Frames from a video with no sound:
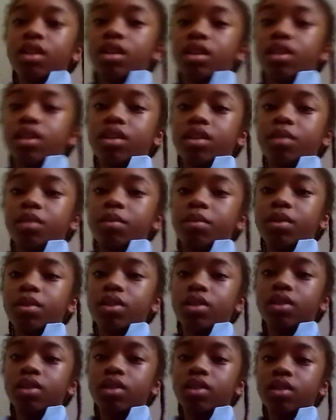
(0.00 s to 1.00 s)
Um,
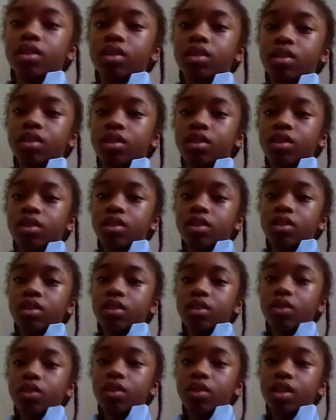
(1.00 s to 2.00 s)

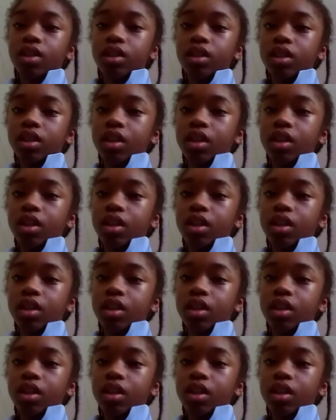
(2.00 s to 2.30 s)
so guys,